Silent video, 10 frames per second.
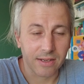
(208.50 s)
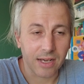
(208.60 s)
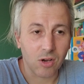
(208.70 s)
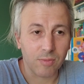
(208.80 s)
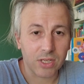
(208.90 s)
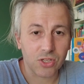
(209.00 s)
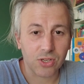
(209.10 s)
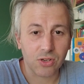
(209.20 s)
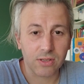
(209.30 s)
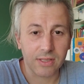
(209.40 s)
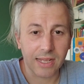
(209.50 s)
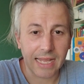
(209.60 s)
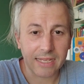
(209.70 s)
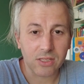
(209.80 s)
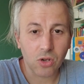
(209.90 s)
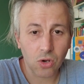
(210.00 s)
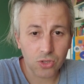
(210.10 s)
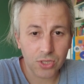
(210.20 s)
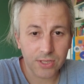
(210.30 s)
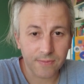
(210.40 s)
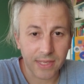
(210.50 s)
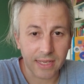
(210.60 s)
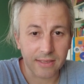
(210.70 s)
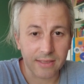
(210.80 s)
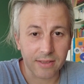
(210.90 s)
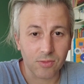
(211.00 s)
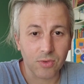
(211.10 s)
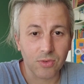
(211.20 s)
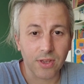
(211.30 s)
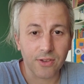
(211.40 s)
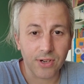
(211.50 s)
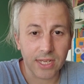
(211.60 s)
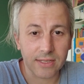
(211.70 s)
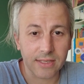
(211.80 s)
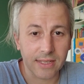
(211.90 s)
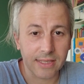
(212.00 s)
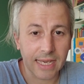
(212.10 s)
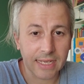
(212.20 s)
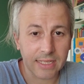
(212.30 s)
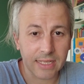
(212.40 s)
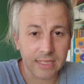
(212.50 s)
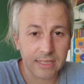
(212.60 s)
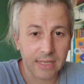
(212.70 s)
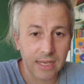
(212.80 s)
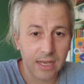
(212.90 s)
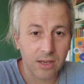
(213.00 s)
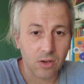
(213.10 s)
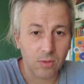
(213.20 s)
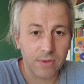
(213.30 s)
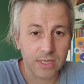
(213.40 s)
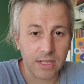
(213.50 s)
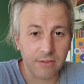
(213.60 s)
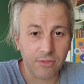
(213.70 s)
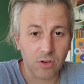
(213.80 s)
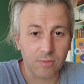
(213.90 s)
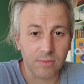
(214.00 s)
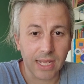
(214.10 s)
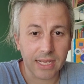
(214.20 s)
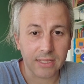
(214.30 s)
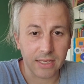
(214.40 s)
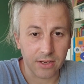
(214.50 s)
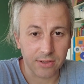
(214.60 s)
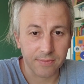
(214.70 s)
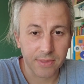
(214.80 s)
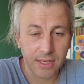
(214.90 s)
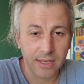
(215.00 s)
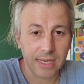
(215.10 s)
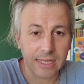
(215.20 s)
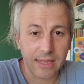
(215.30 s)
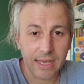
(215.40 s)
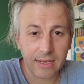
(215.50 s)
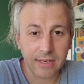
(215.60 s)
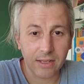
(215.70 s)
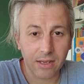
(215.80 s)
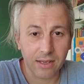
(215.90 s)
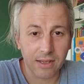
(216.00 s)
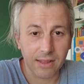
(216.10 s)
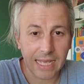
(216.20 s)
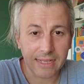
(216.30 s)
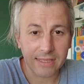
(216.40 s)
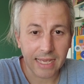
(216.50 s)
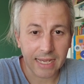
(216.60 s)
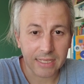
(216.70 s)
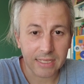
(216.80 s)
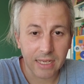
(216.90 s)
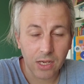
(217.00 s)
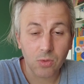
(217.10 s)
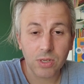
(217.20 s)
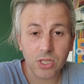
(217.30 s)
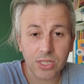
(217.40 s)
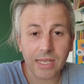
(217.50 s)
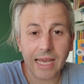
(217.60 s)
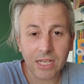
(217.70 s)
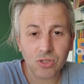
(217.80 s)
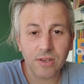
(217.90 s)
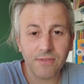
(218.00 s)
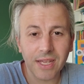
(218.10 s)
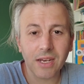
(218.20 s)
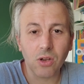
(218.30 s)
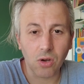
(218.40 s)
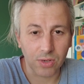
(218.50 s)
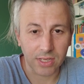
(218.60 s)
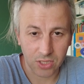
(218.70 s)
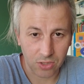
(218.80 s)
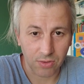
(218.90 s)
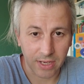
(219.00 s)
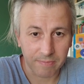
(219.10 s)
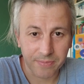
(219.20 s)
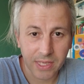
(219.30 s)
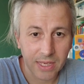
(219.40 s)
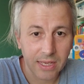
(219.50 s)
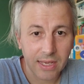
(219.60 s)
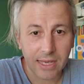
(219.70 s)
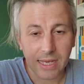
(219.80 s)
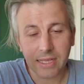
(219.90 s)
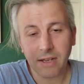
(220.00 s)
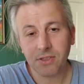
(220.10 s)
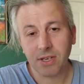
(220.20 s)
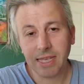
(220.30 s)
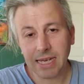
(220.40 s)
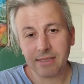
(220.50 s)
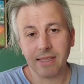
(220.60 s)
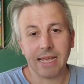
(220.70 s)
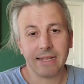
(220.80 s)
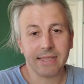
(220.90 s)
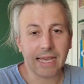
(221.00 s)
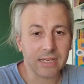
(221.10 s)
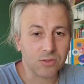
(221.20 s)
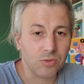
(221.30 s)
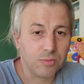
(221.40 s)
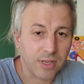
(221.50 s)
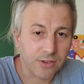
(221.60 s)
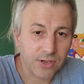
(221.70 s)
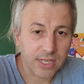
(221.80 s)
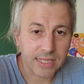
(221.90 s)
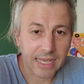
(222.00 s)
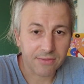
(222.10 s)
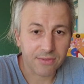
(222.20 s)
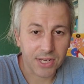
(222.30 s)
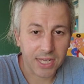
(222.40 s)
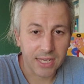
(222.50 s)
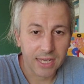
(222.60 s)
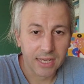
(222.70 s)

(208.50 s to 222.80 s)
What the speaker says: how much the land costs, and will increase the taxes obviously from next year. And then land tax, which is actually very low in Estonia, and after that the land tax will be increased every